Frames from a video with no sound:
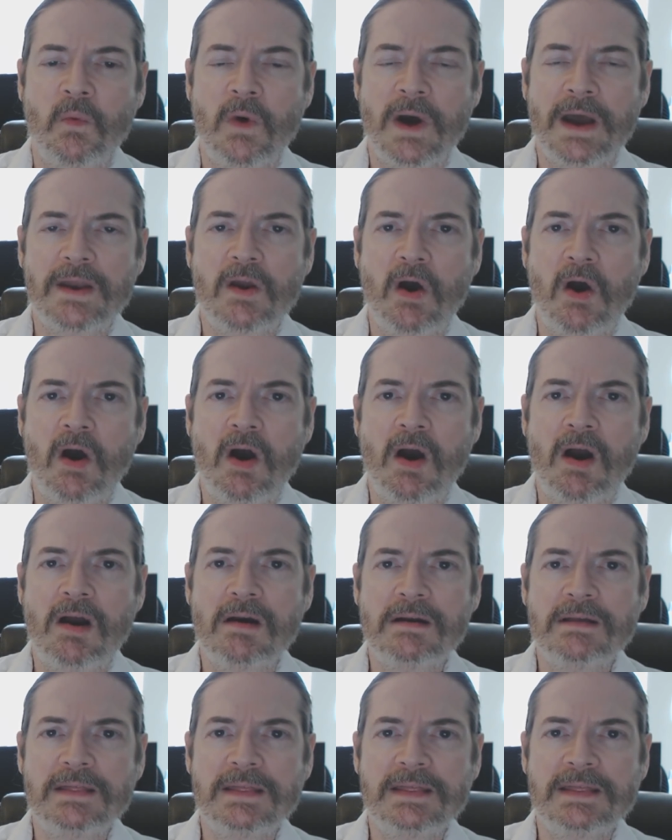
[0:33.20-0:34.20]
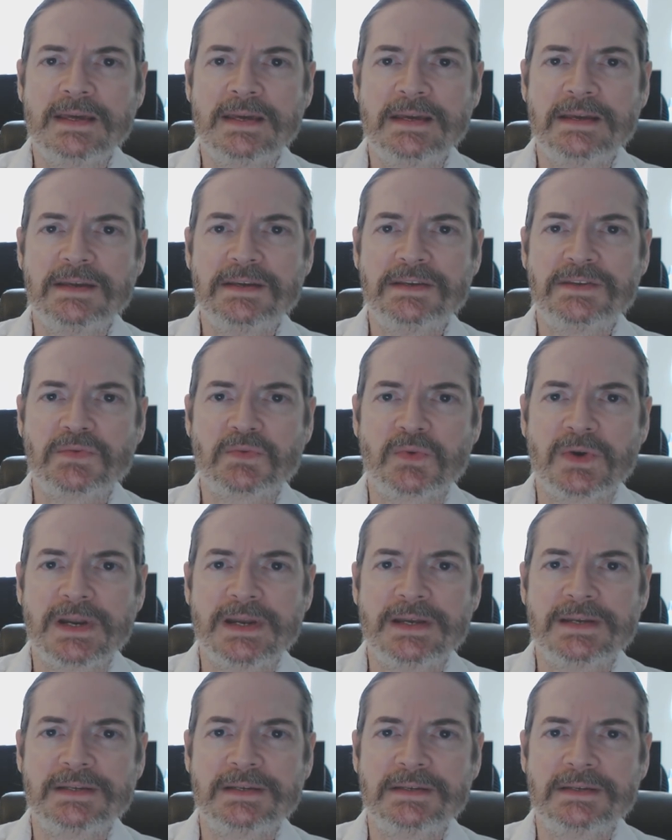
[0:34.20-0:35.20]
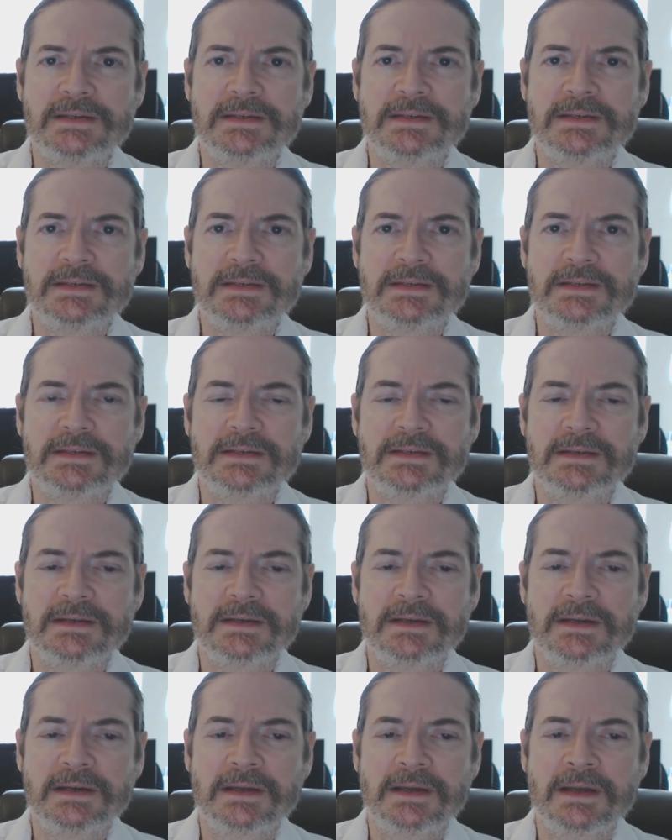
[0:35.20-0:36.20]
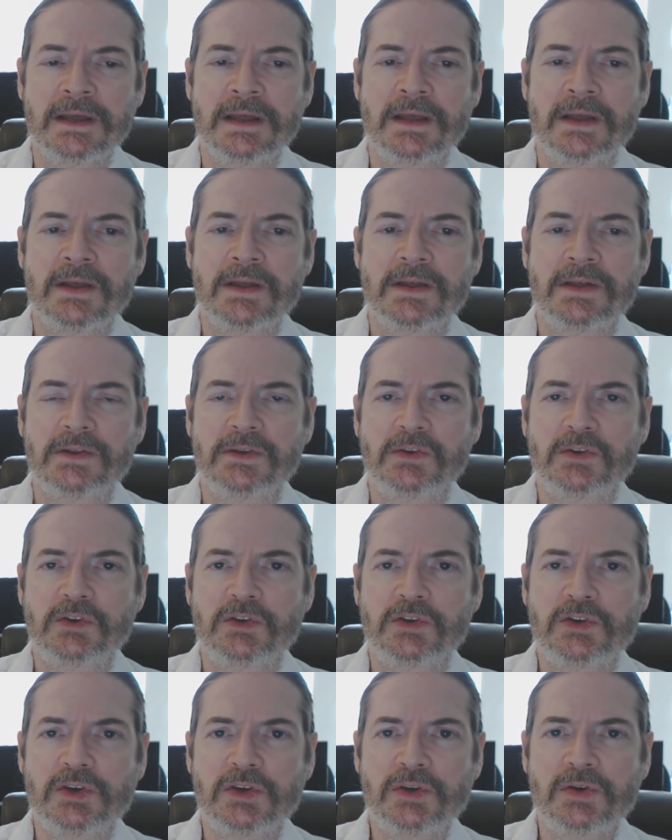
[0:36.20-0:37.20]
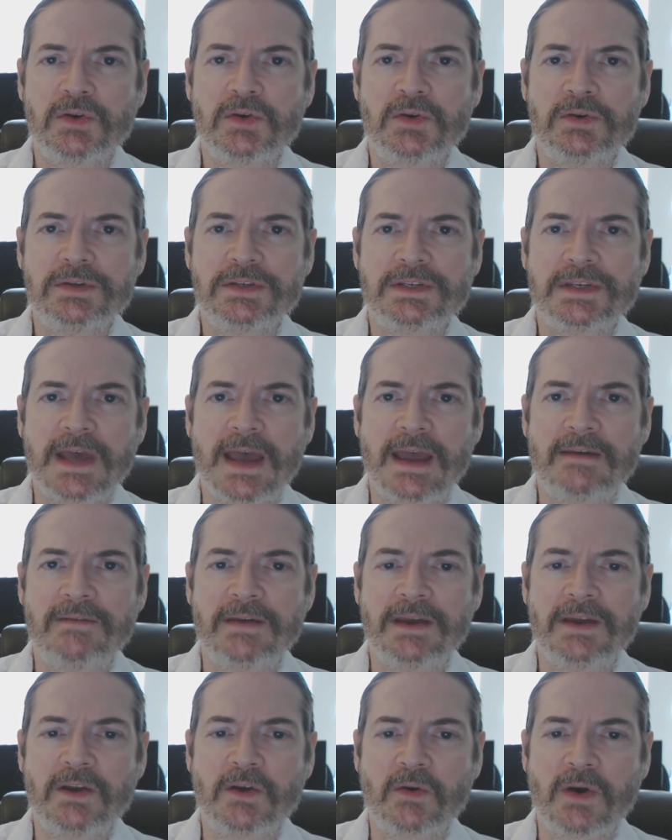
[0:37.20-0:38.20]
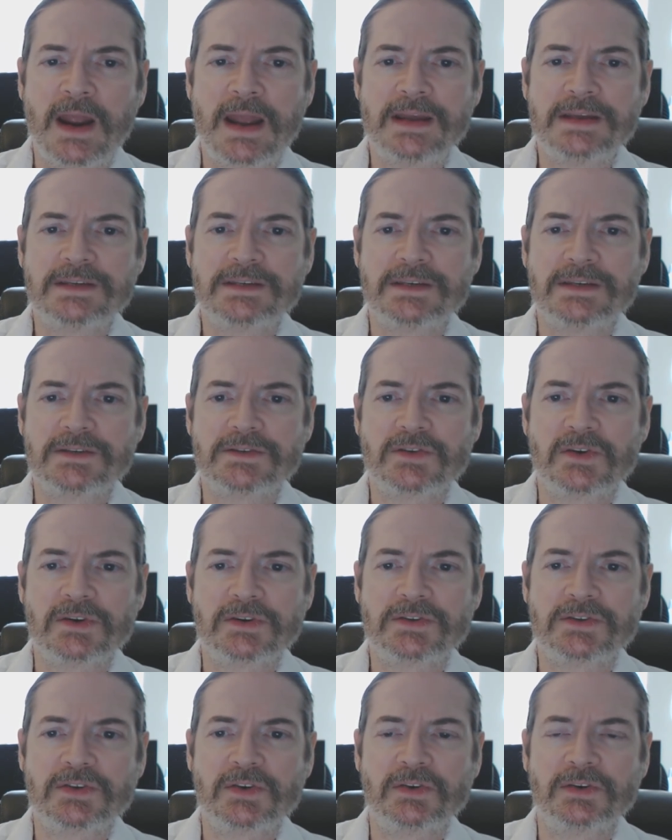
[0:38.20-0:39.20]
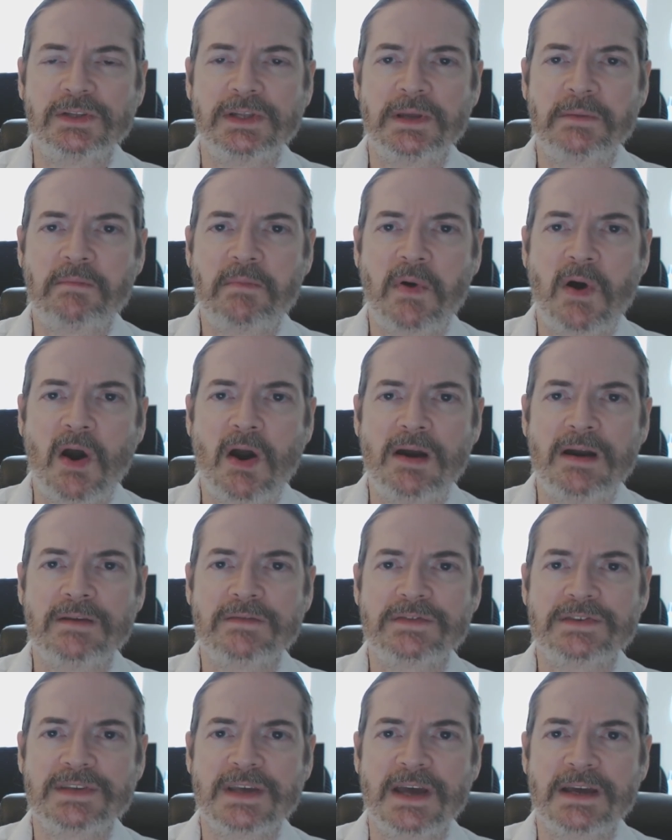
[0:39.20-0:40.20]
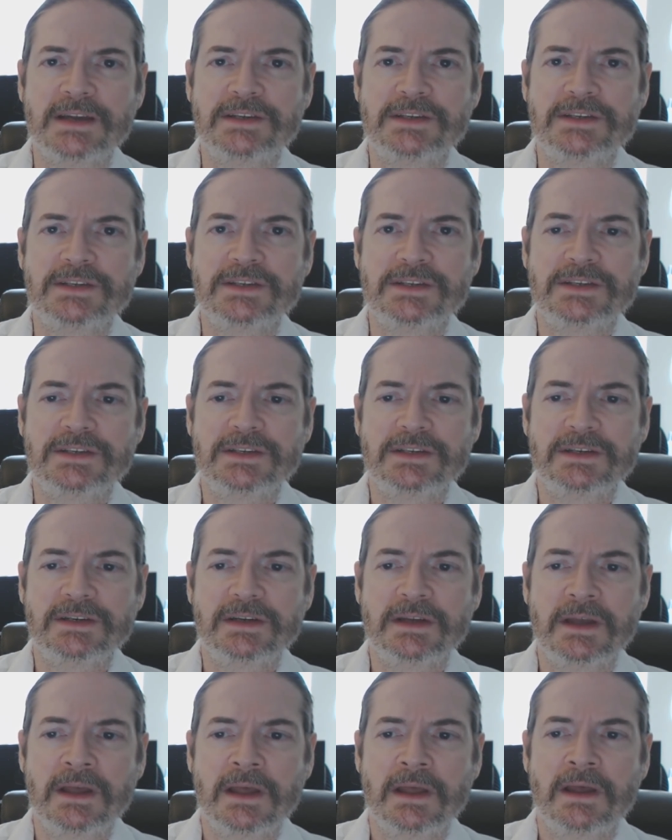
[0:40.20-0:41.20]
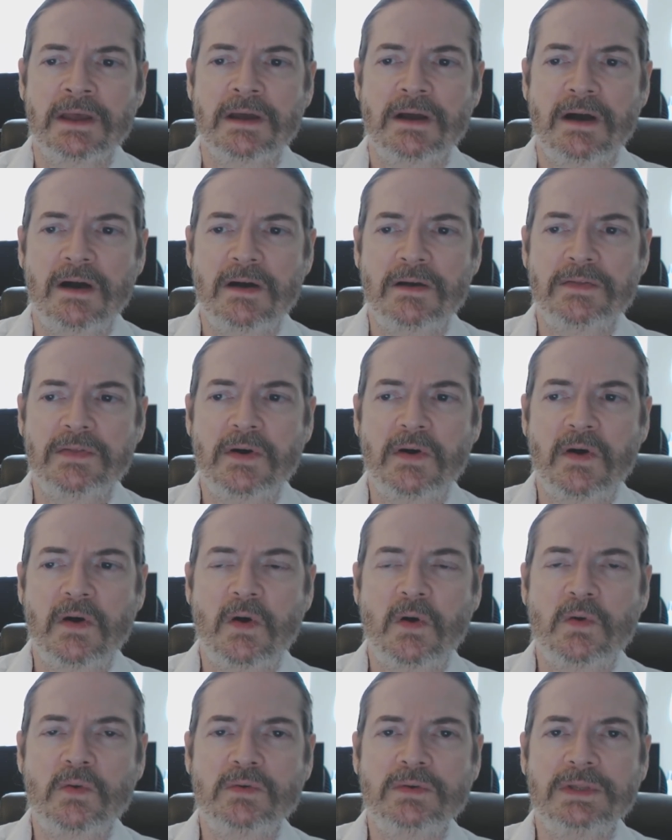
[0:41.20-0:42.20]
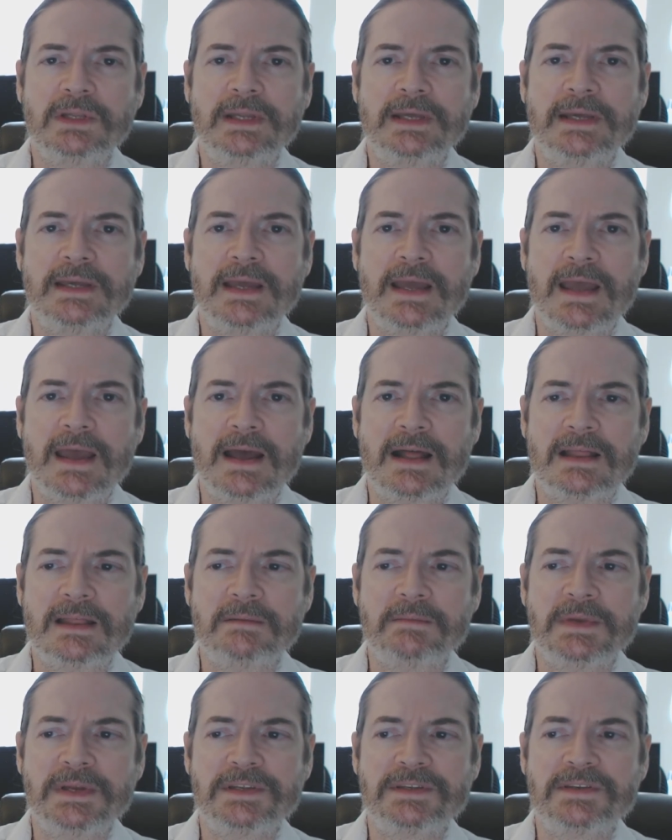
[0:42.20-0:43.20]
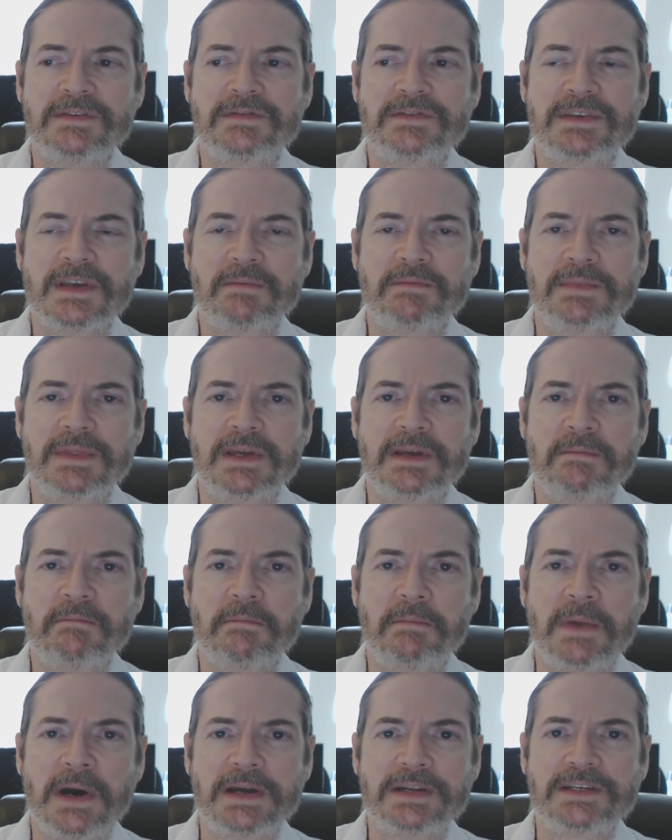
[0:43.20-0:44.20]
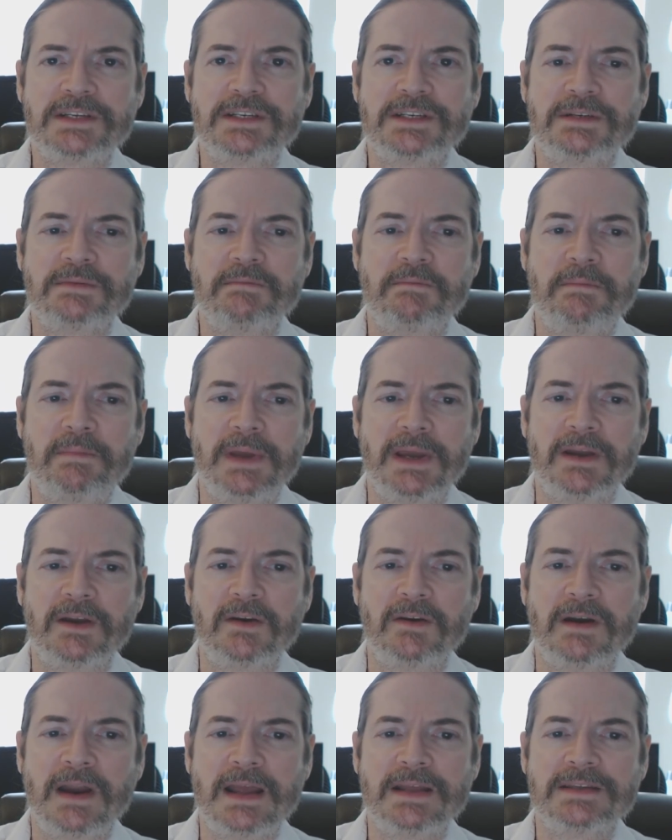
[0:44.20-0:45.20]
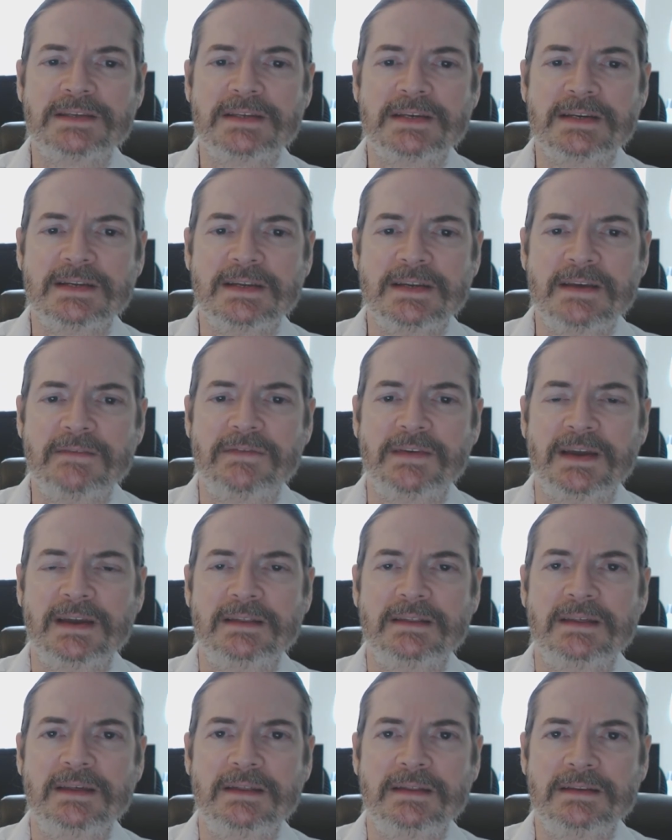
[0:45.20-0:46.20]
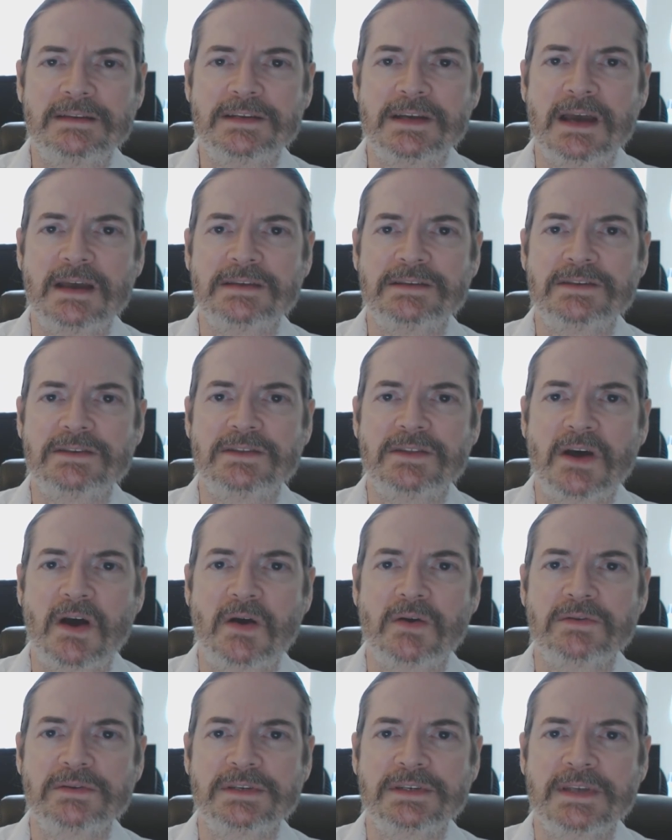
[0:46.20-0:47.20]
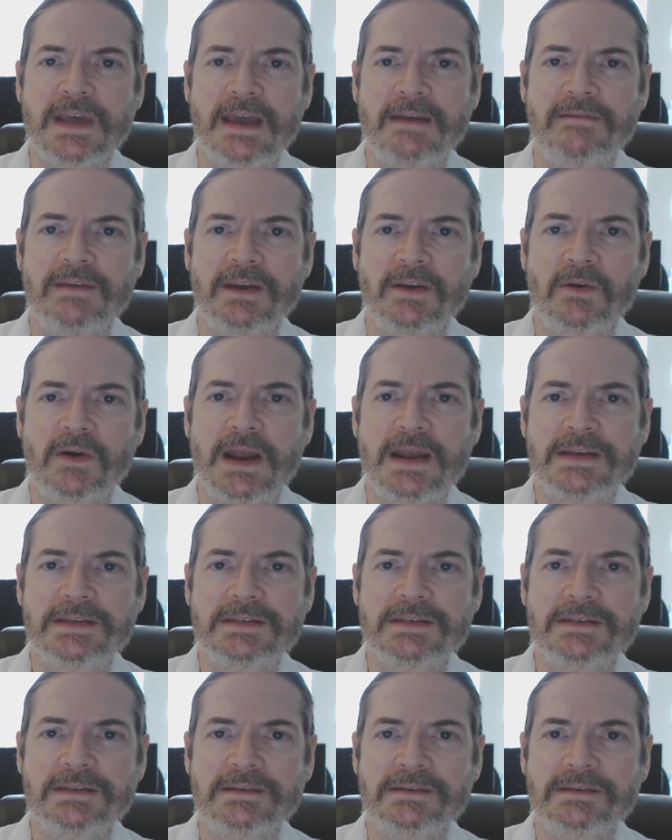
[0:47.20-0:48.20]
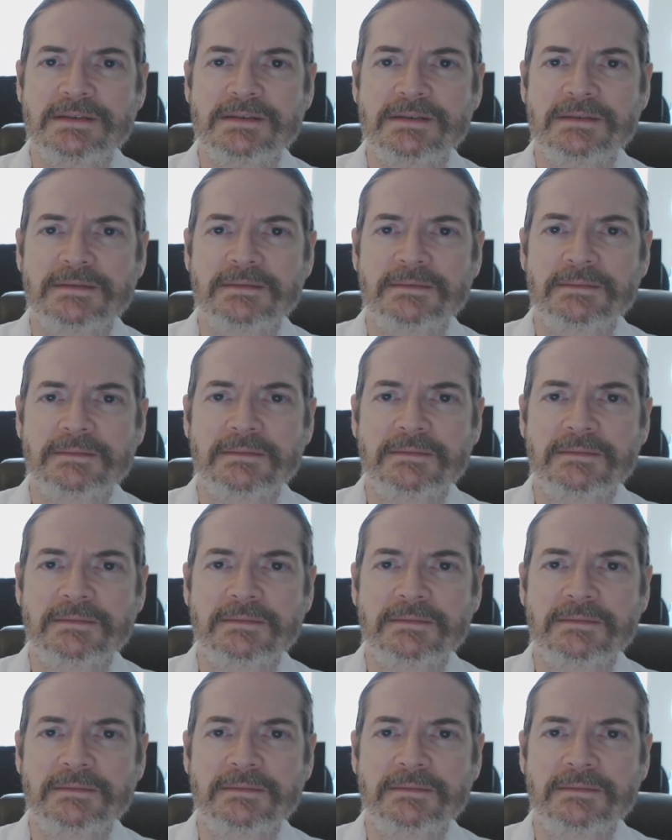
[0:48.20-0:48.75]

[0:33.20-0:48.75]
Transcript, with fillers: What are these reasons? Two saving graces are certainly part of such, although only elements of something much bigger and significant than just those saving graces.